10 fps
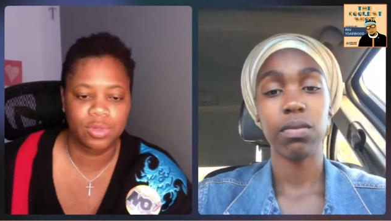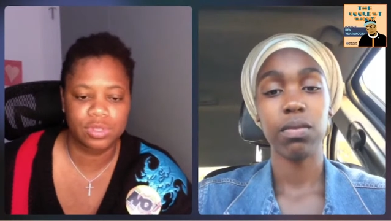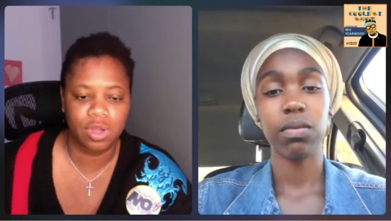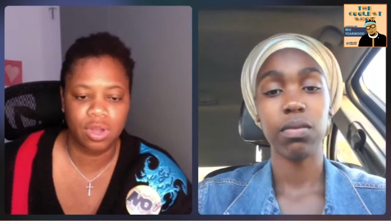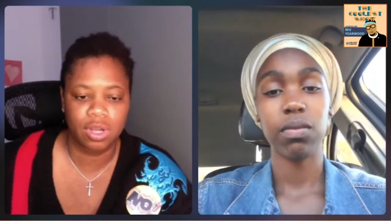
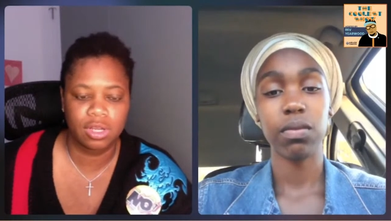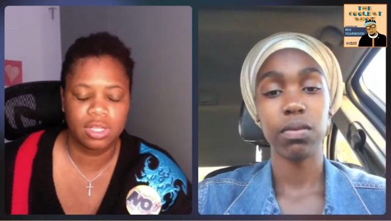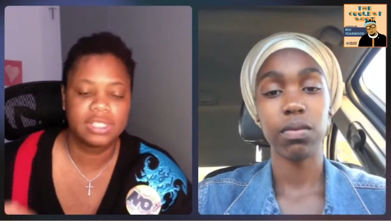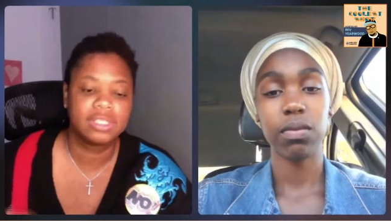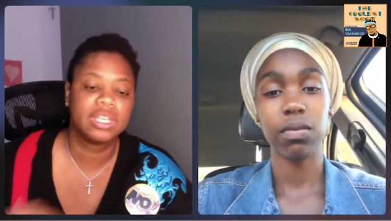Speaker 1: folks
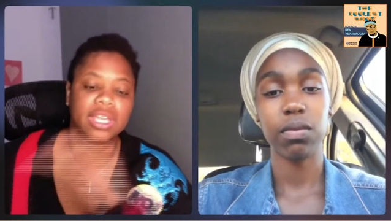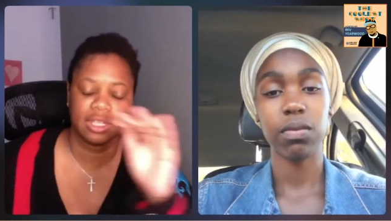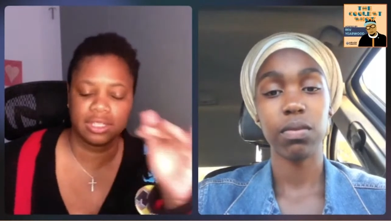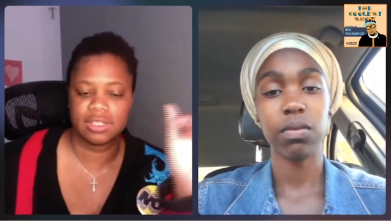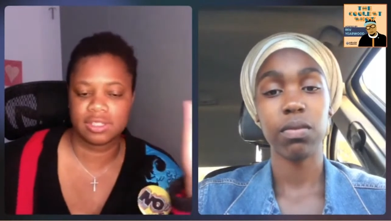are
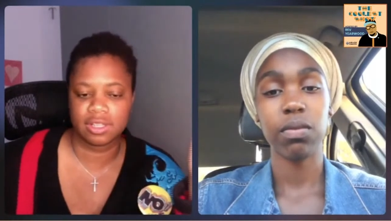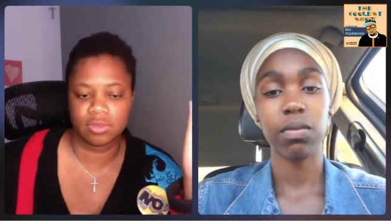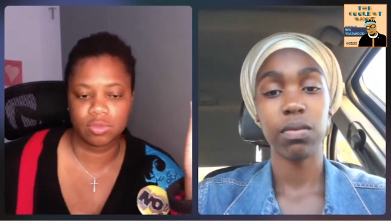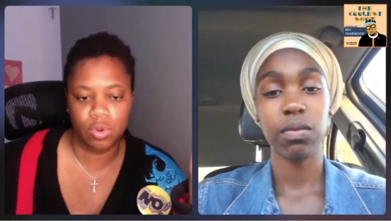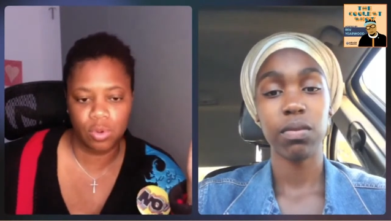taking these
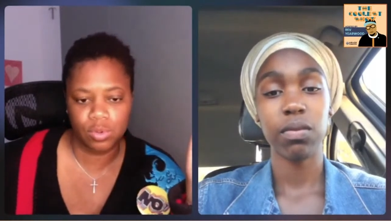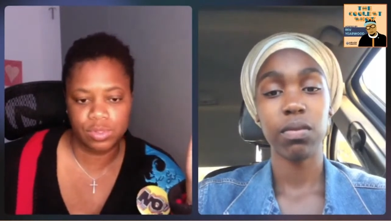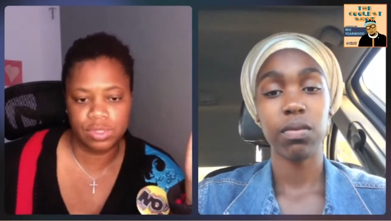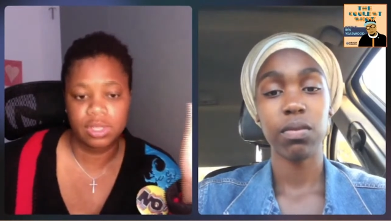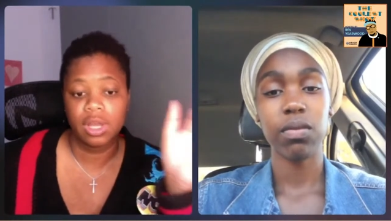other
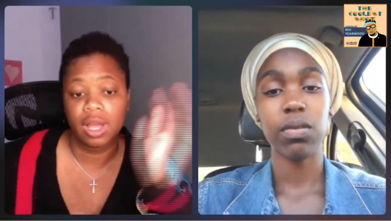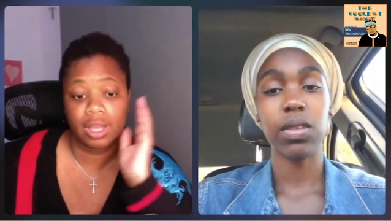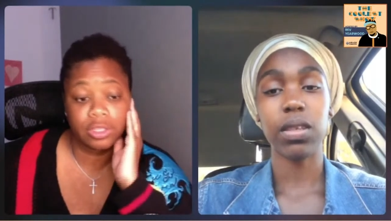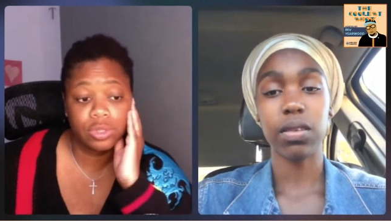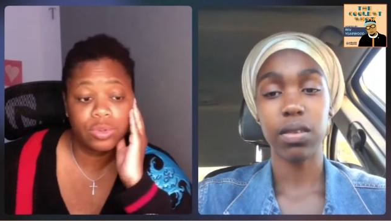roads,
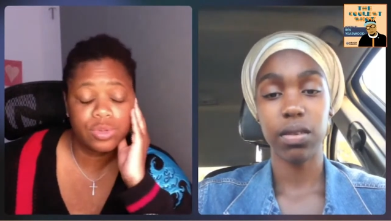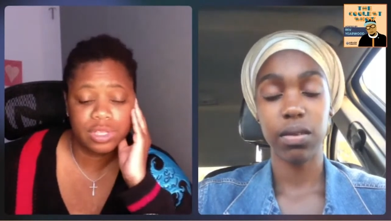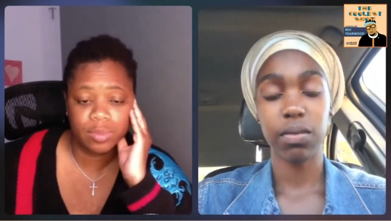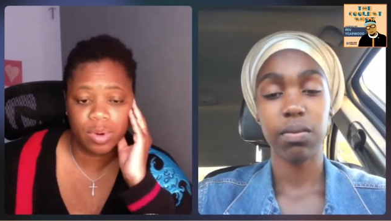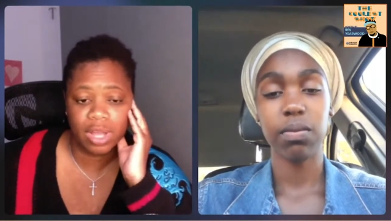uh,
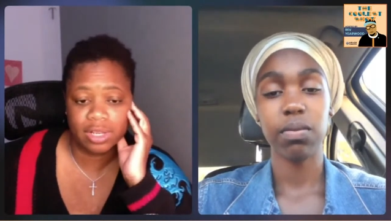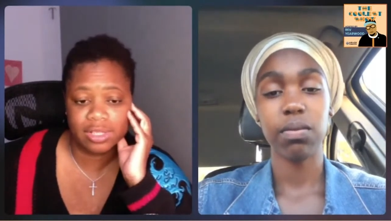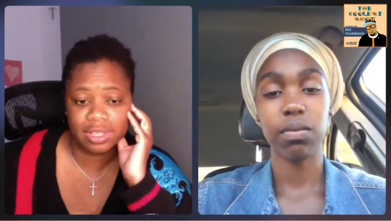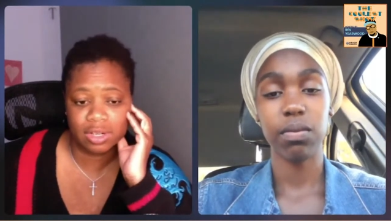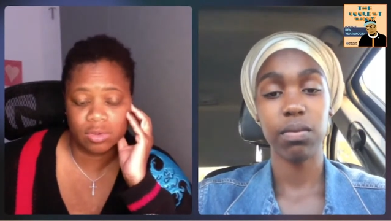using
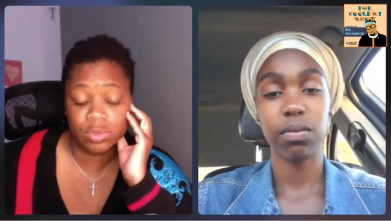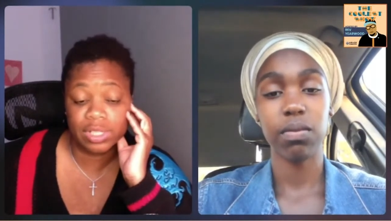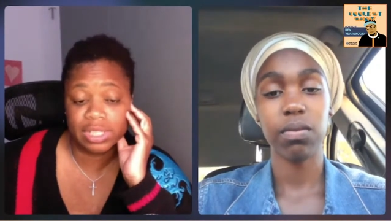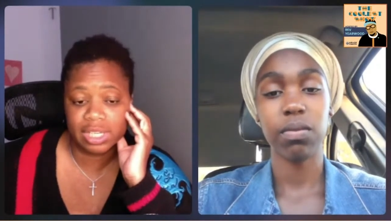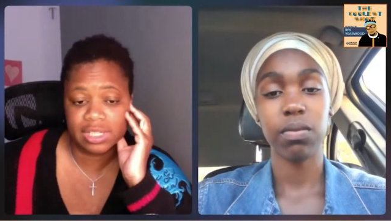products that
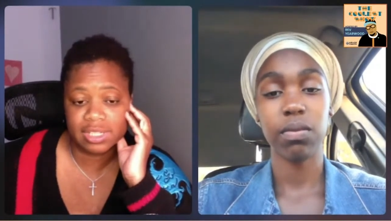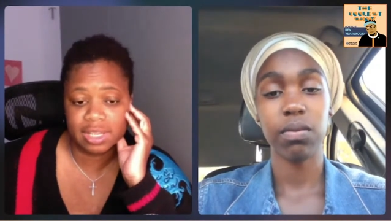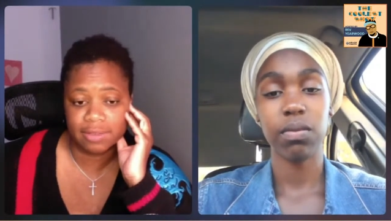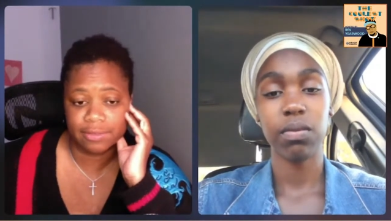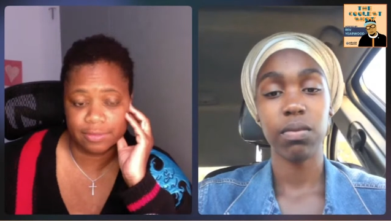are really
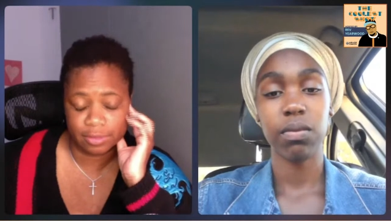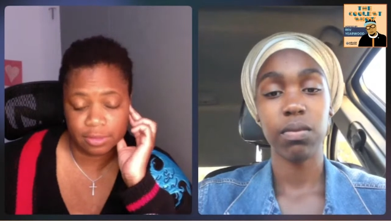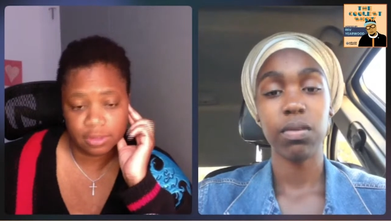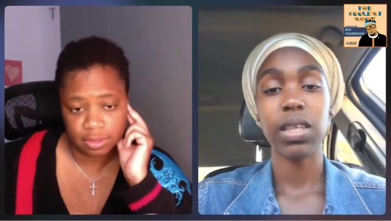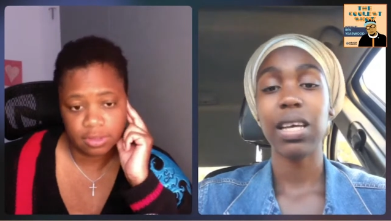unsafe.
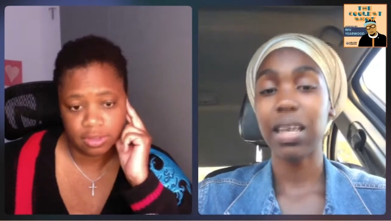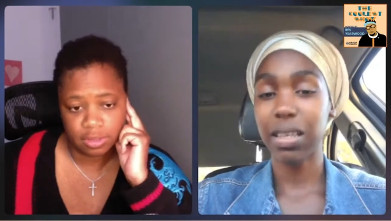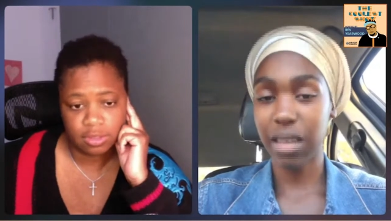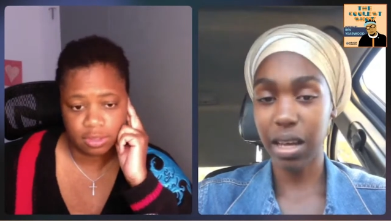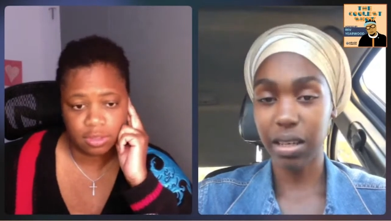
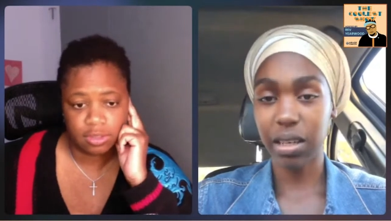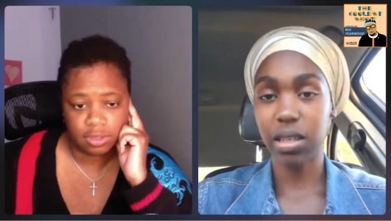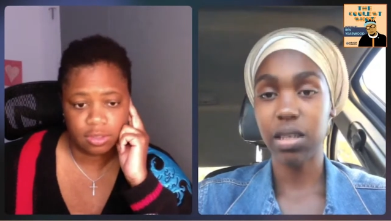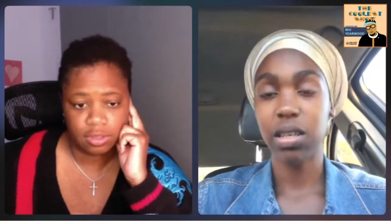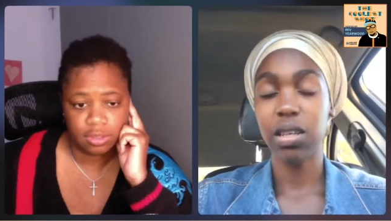
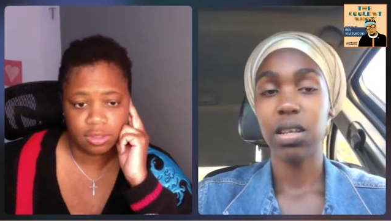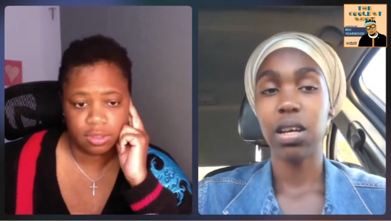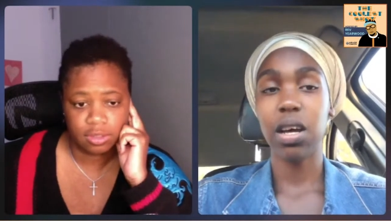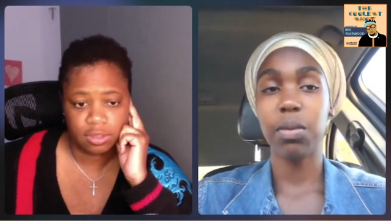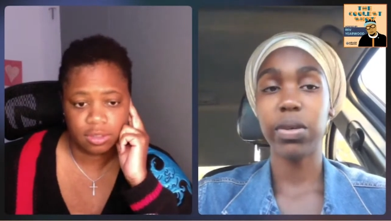
Speaker 2: Exactly.
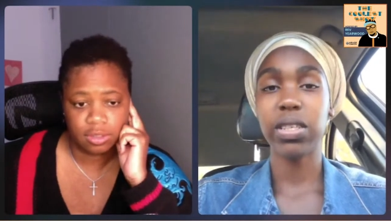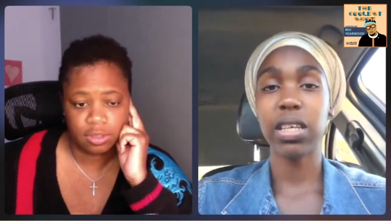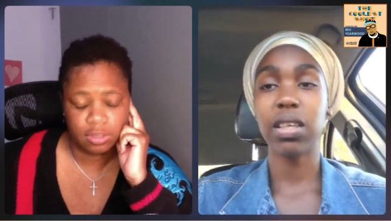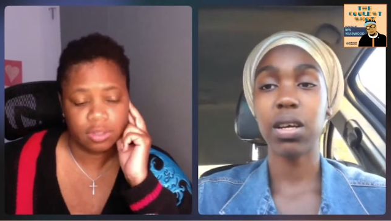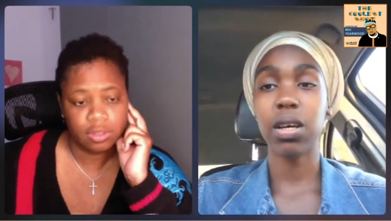Uh,
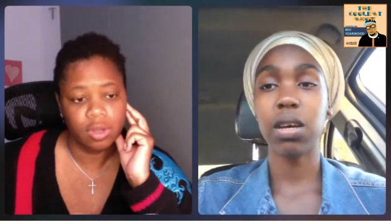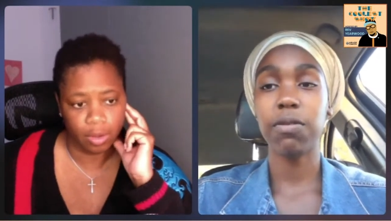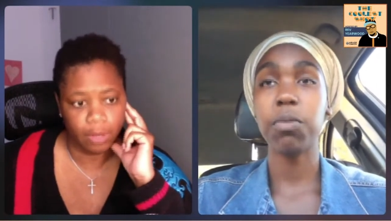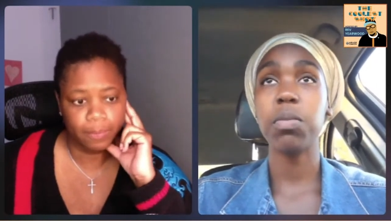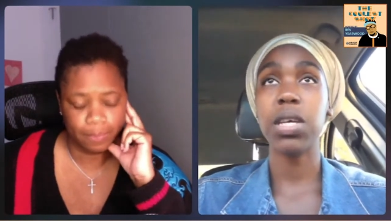because I
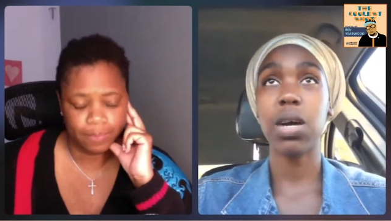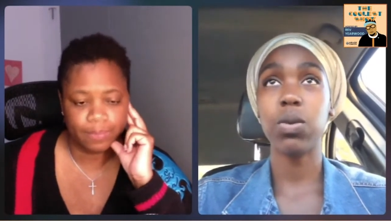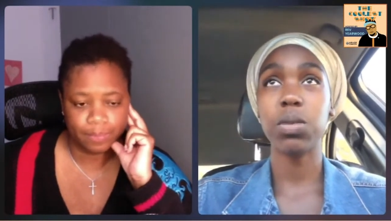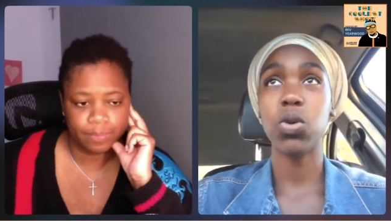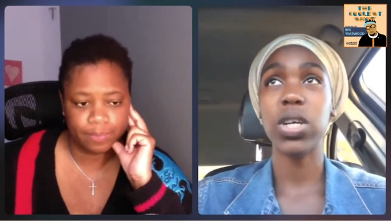think okay. for
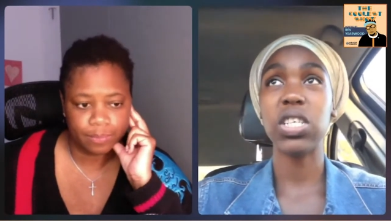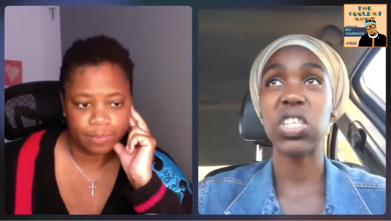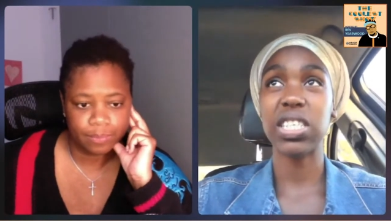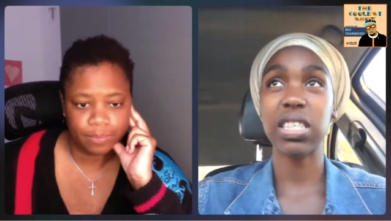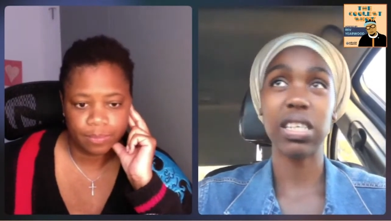me, I was
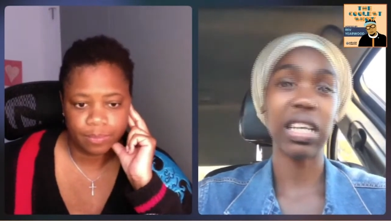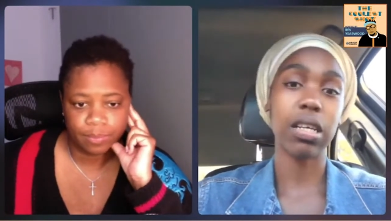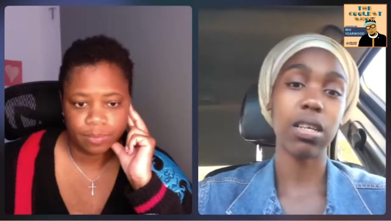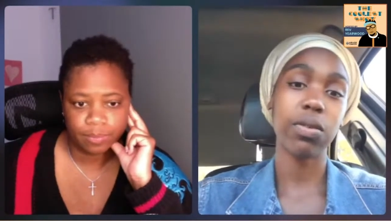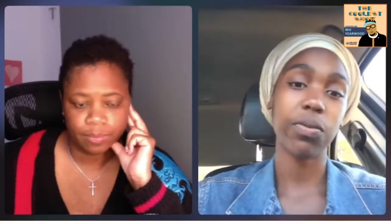more
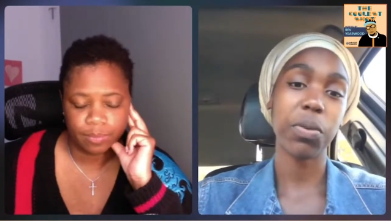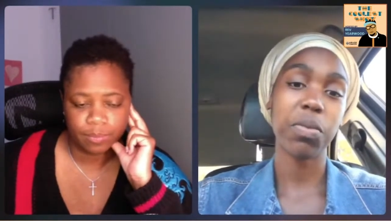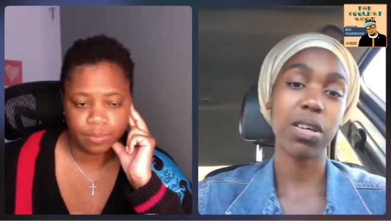interested in it